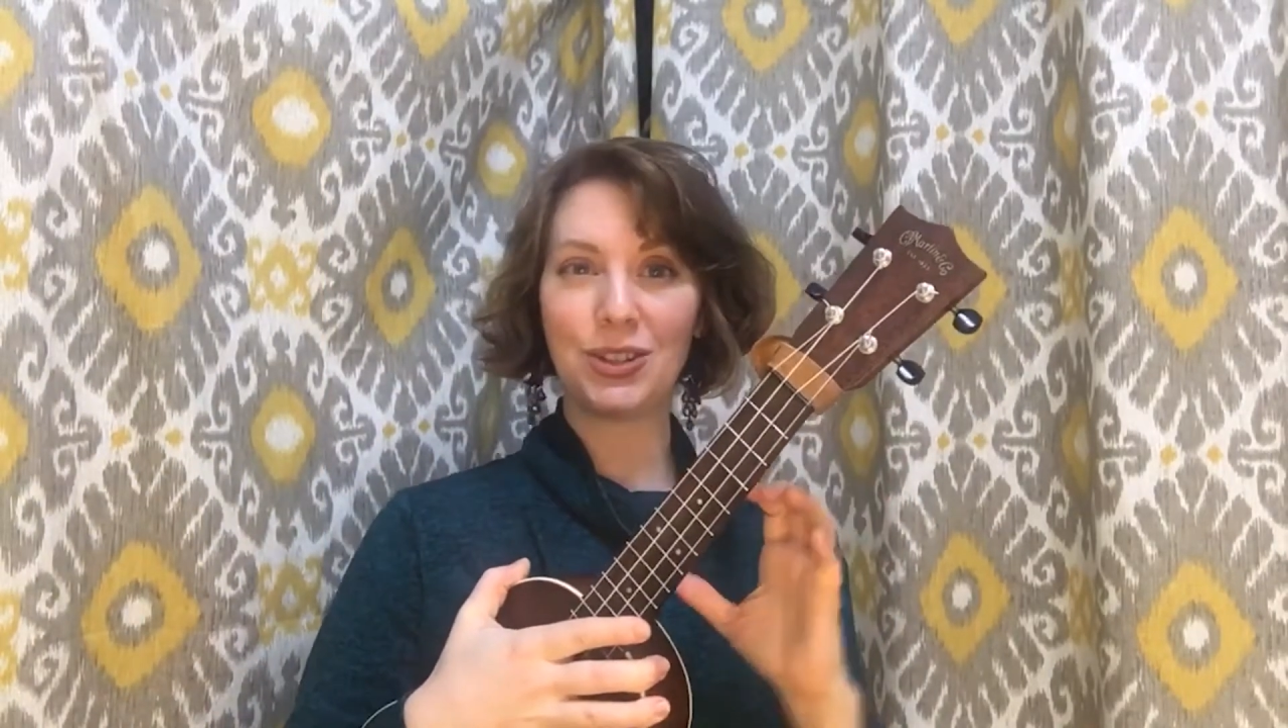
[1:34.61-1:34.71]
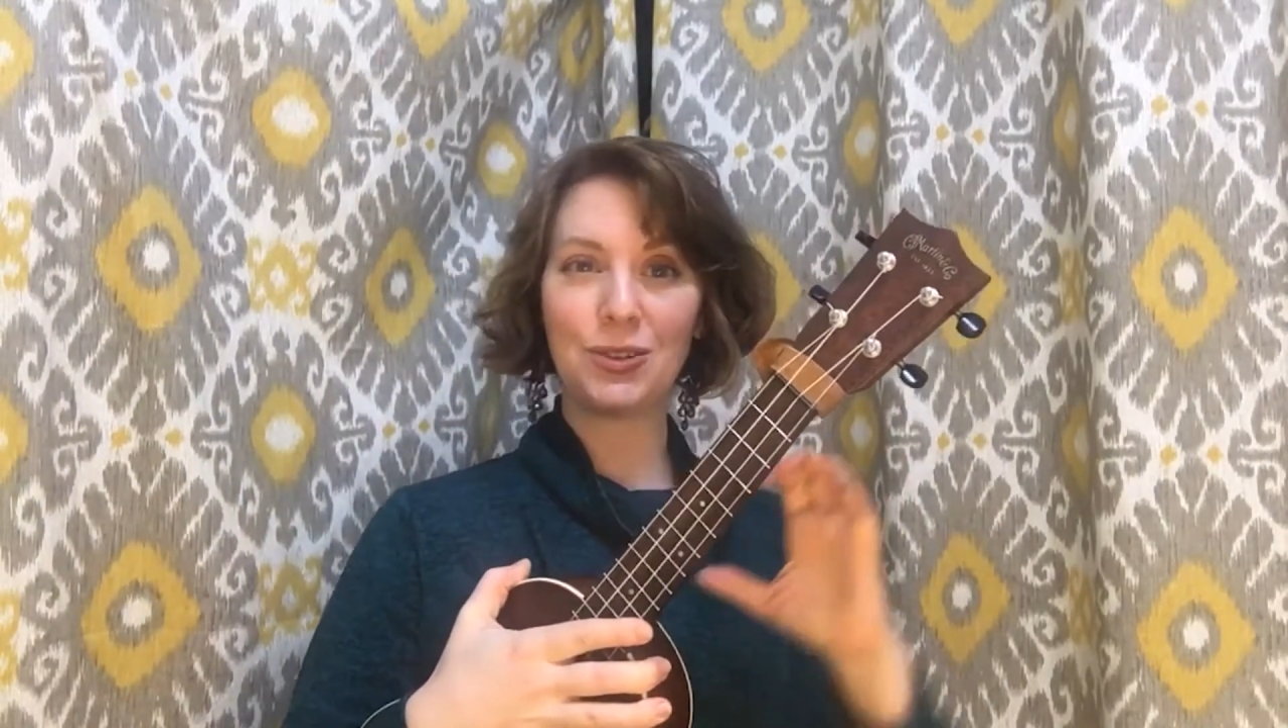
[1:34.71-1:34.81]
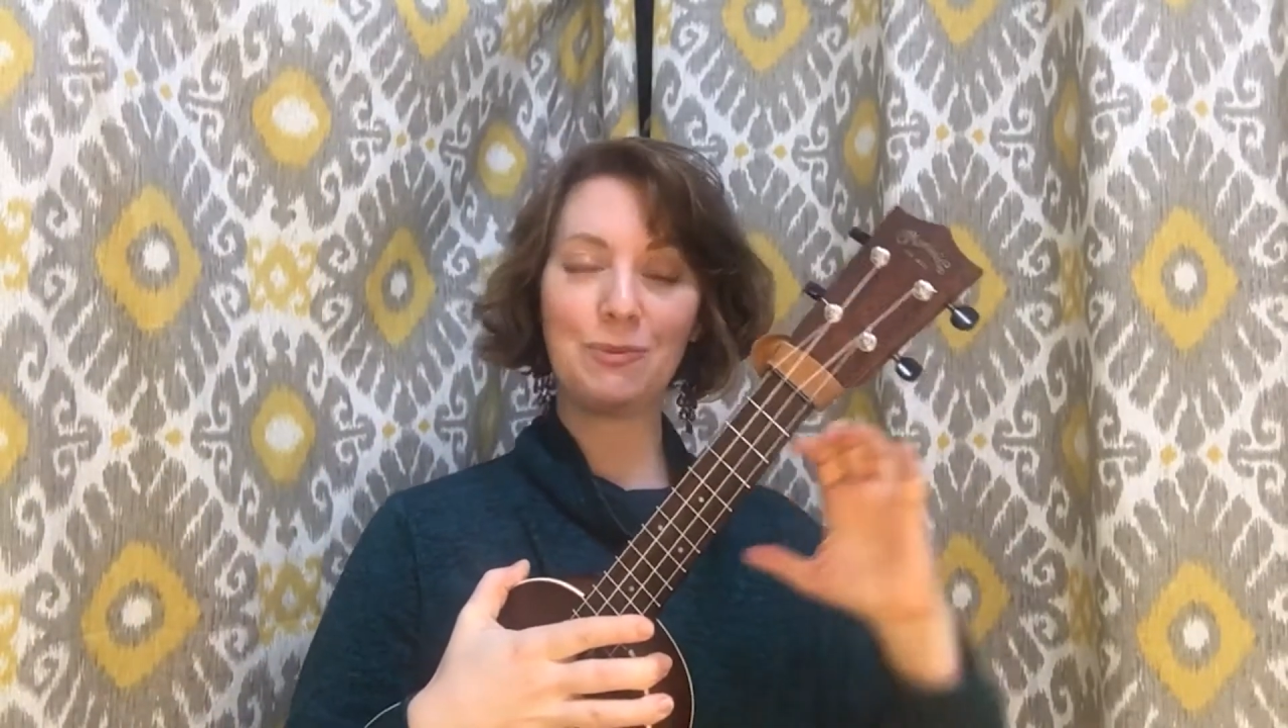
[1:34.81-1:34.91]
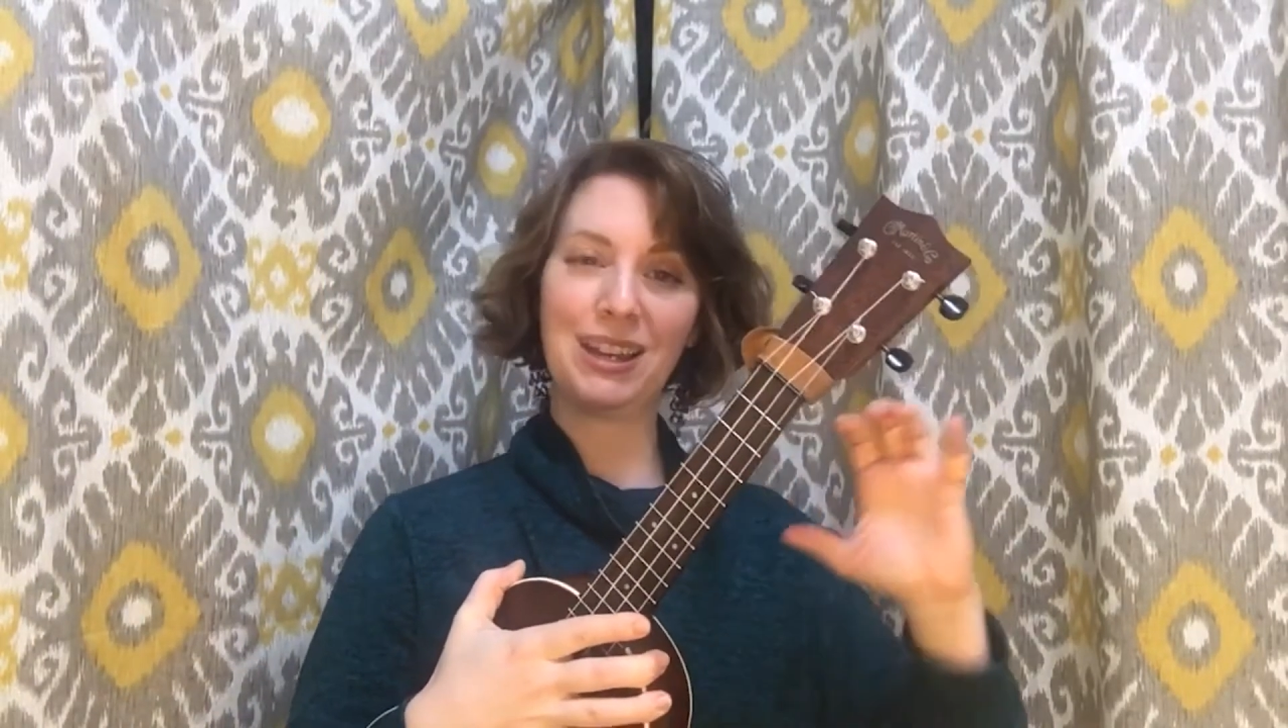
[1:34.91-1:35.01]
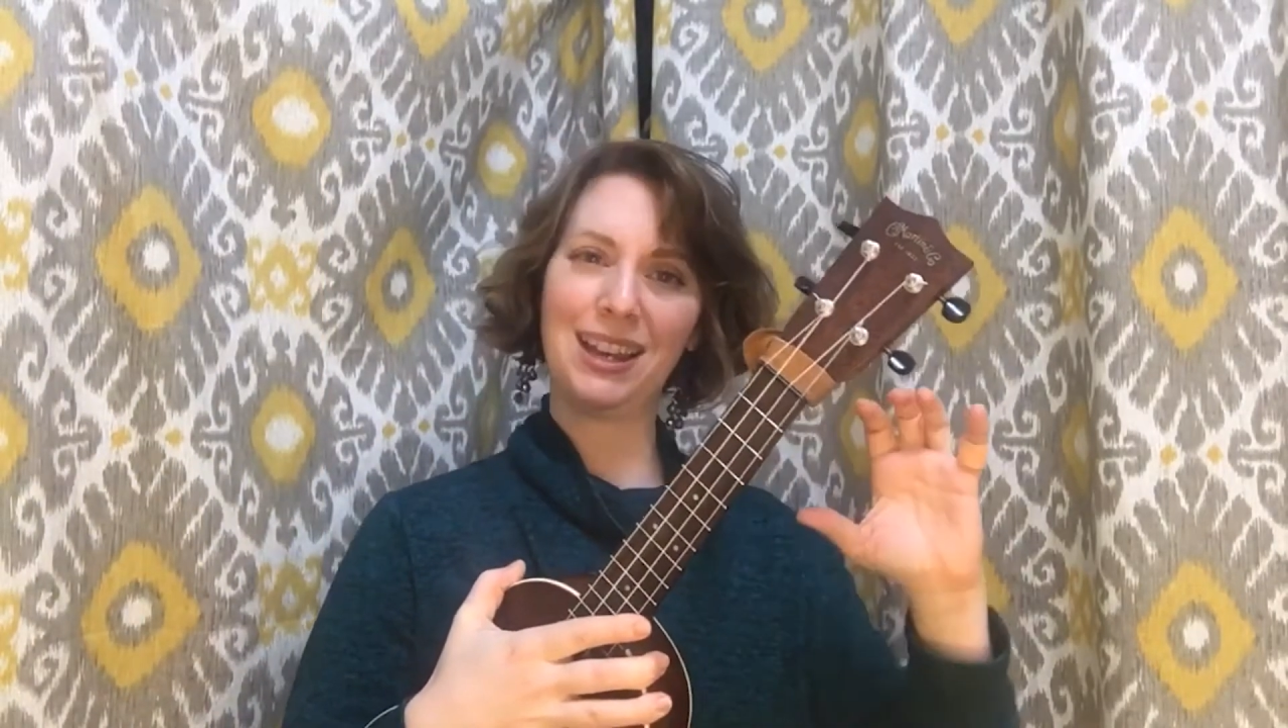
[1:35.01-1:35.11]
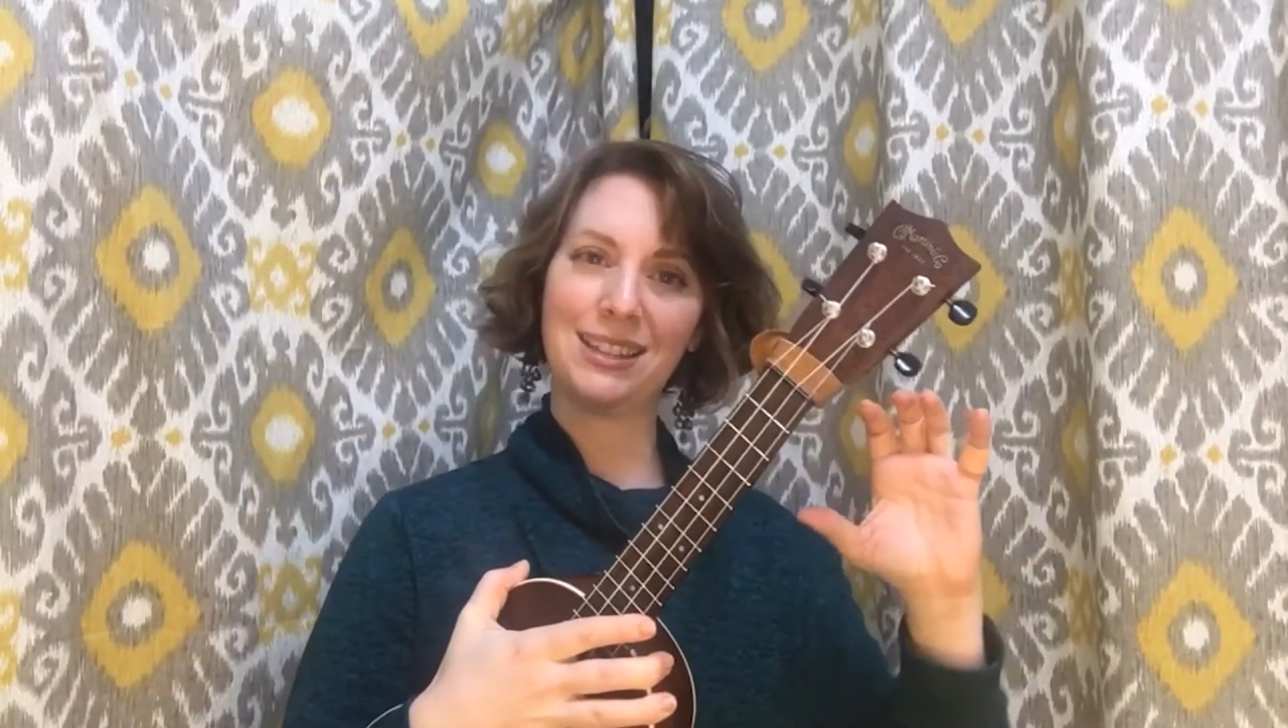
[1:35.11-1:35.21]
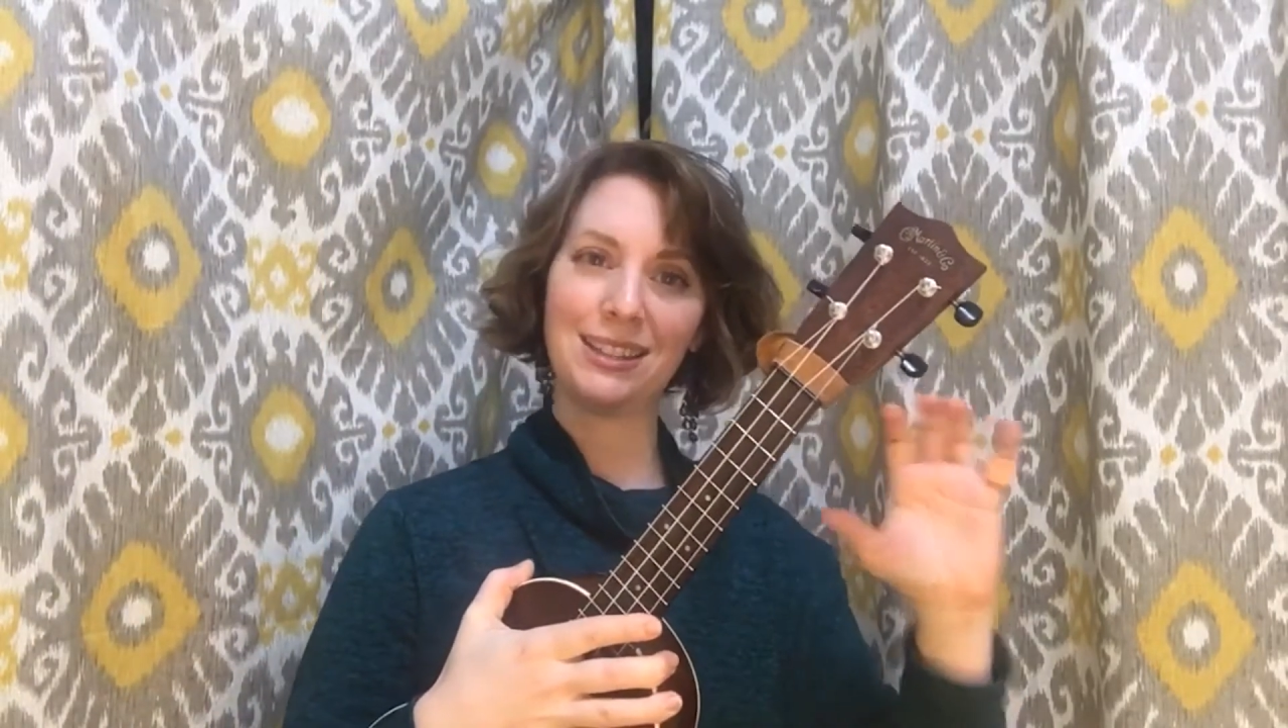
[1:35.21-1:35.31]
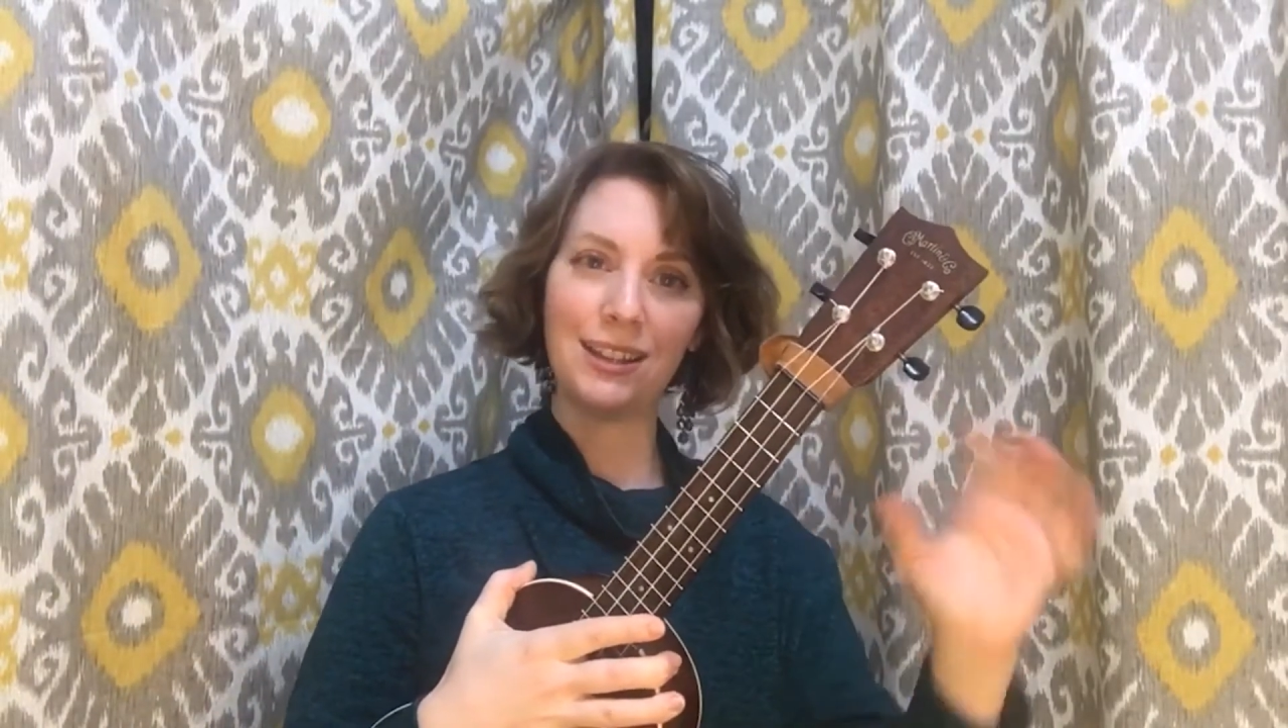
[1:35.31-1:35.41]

to because